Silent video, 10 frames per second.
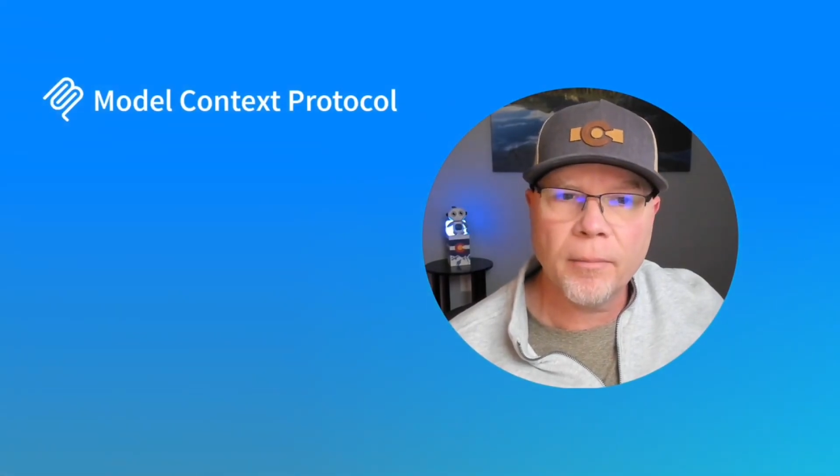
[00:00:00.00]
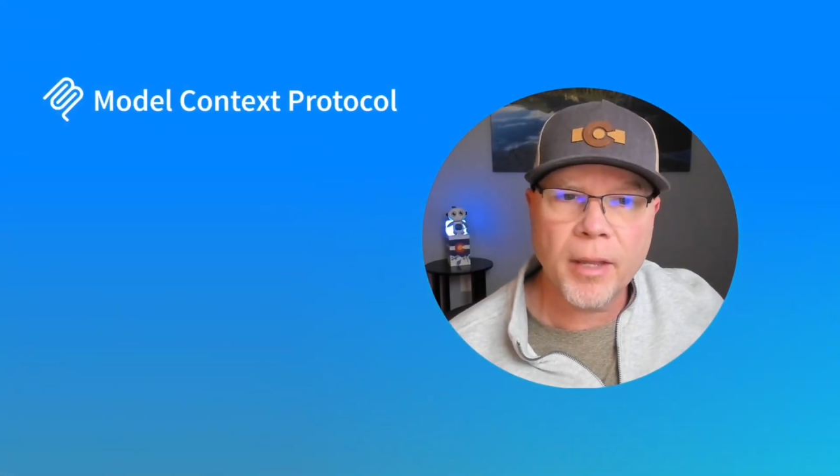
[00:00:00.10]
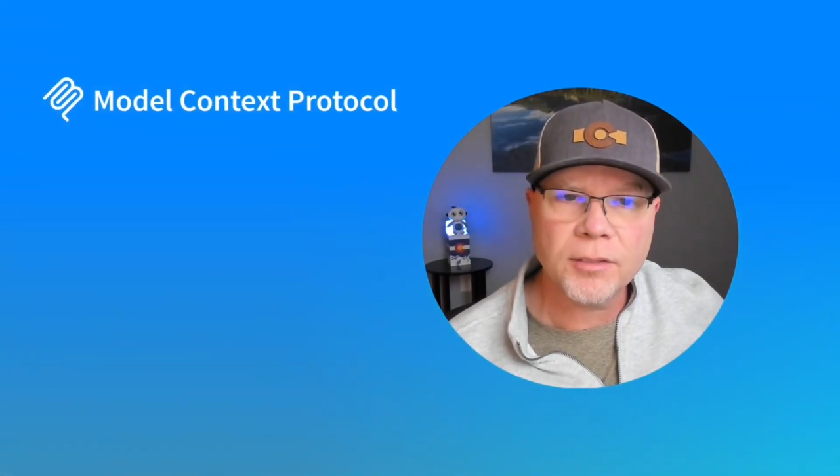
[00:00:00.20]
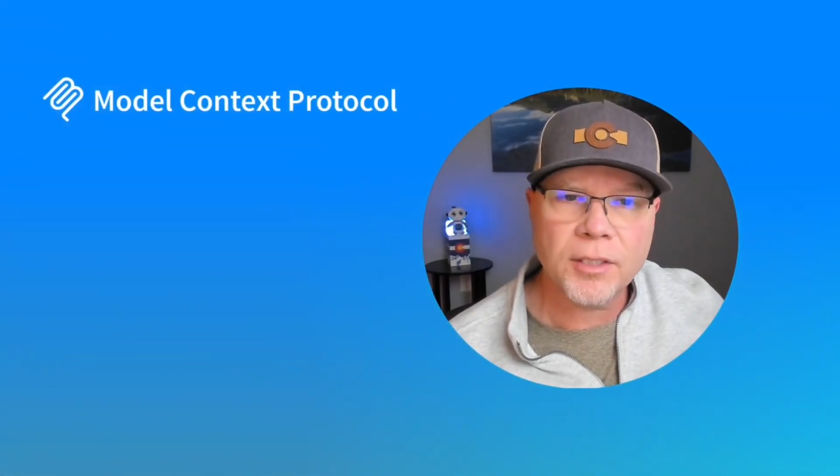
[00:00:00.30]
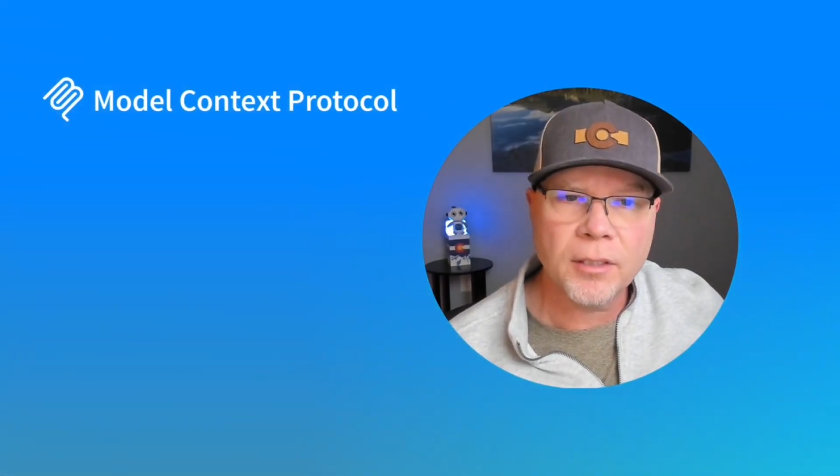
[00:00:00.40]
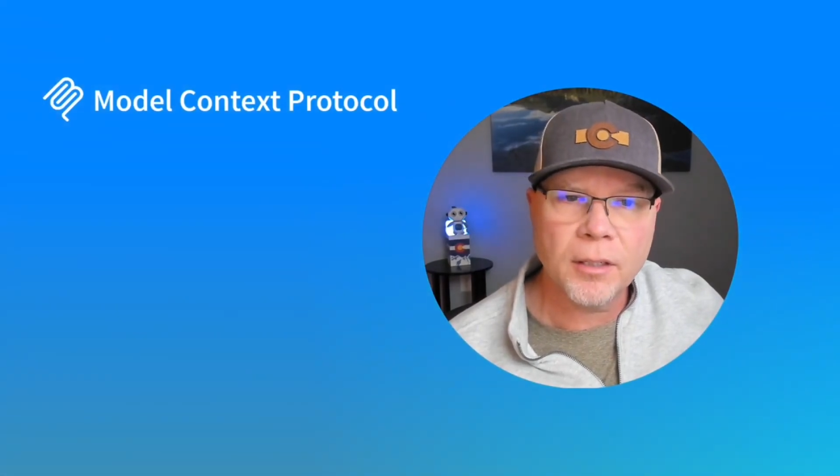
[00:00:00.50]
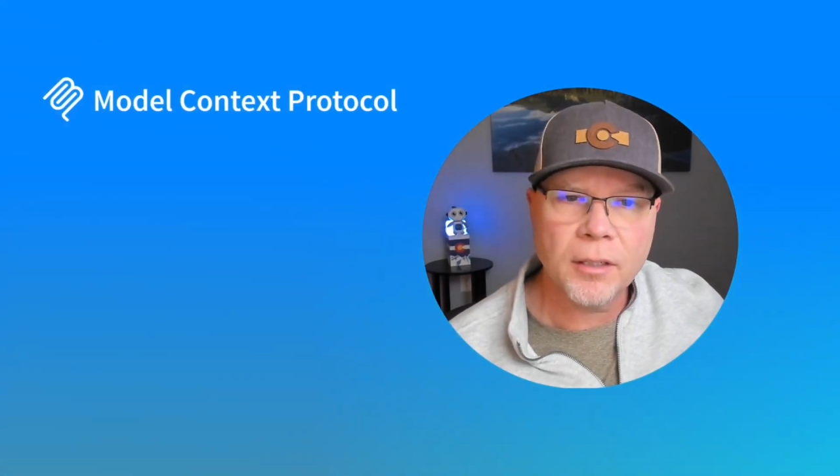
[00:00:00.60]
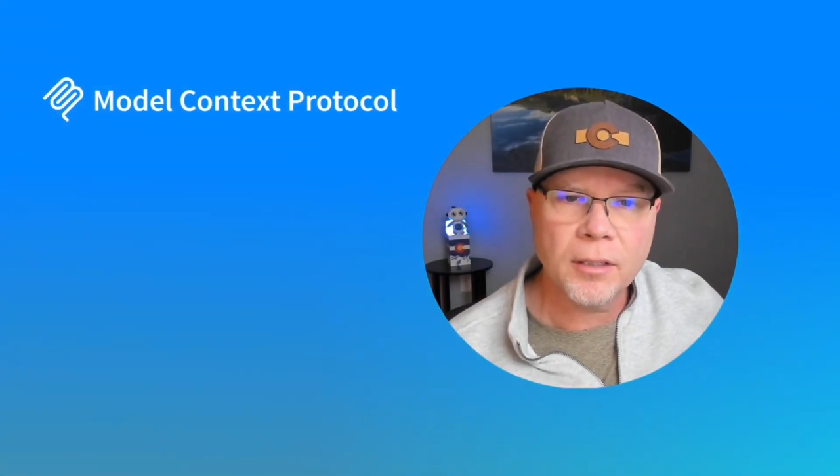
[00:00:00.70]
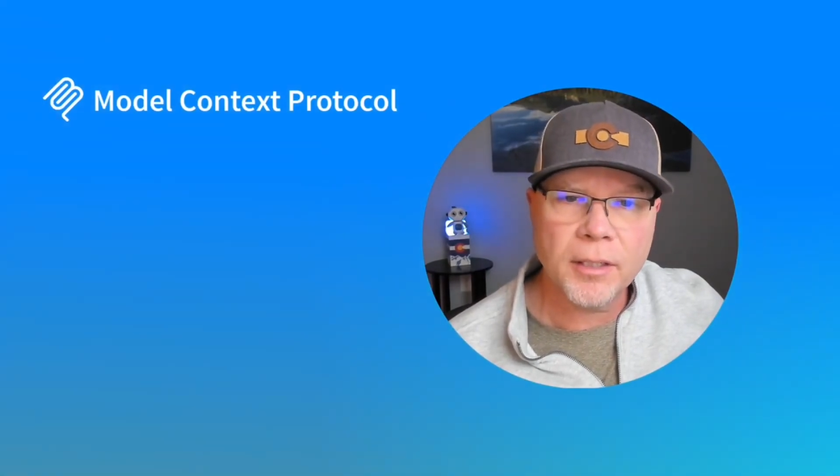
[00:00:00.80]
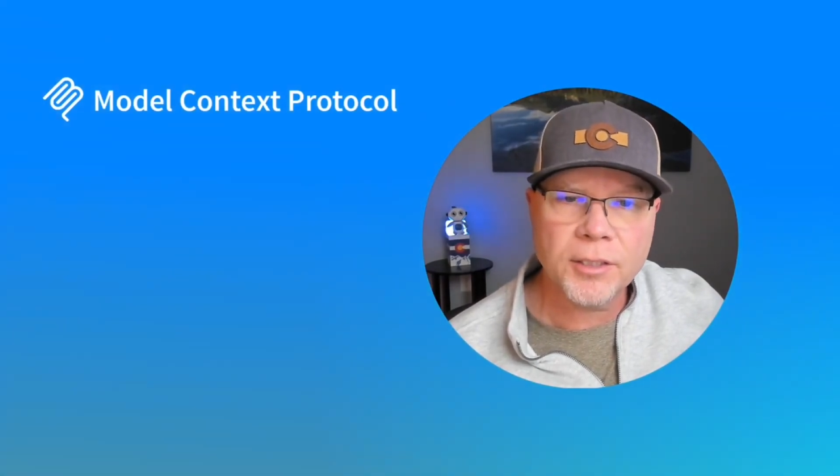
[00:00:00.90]
as an
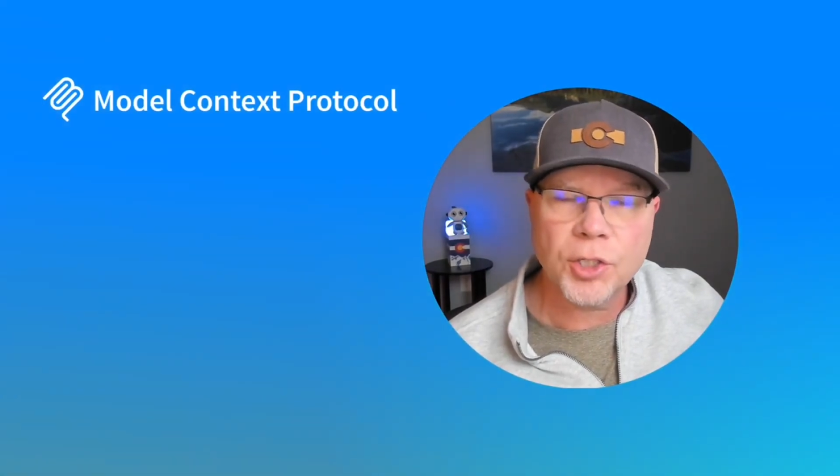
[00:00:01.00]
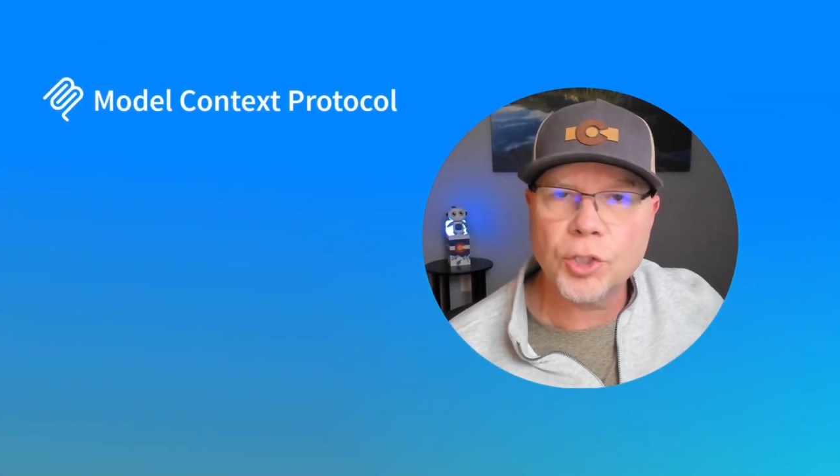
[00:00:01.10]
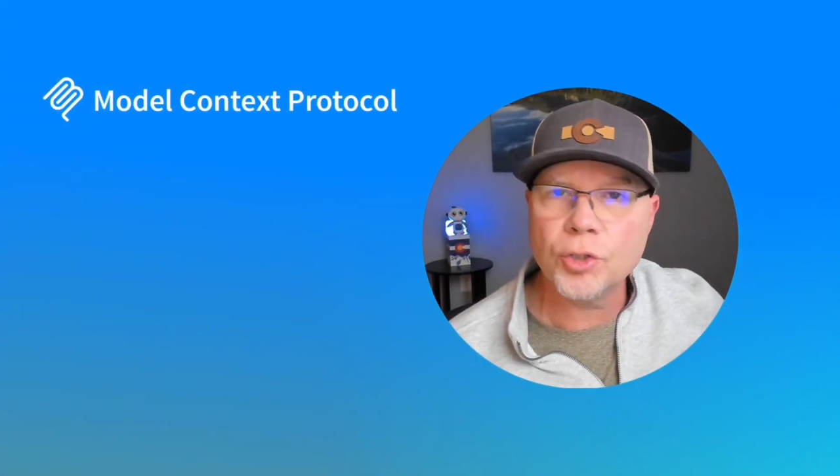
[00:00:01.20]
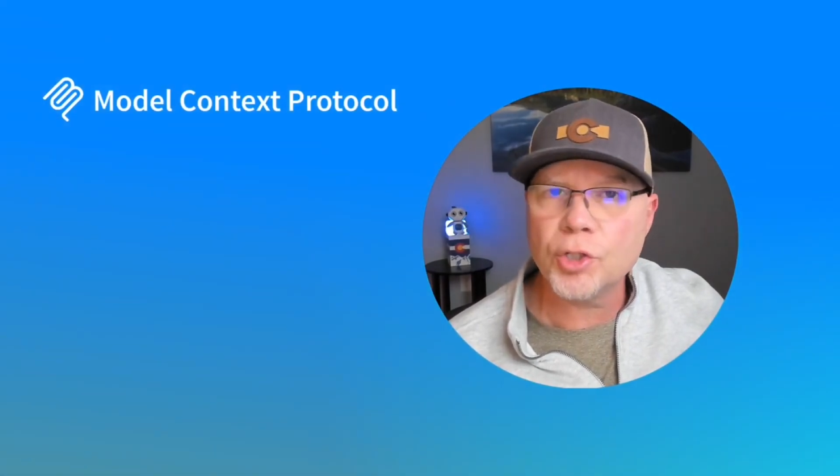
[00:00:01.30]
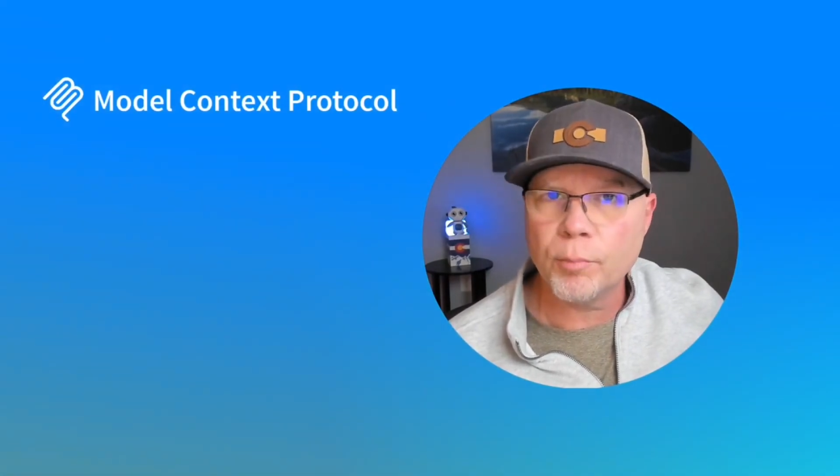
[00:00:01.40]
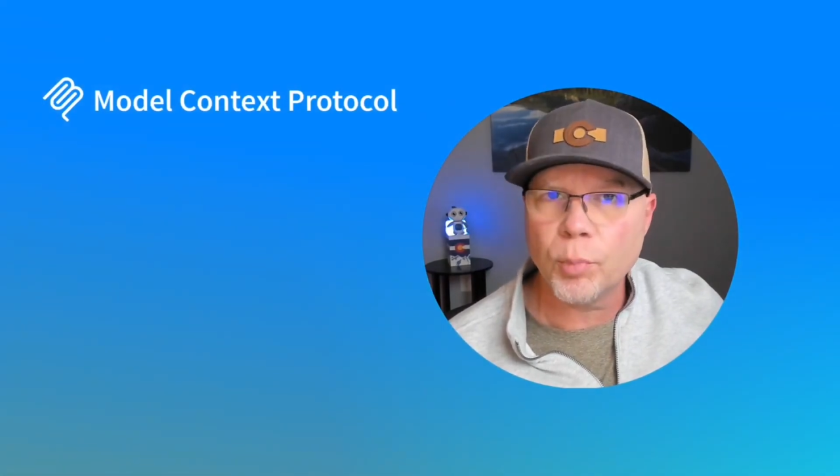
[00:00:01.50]
institution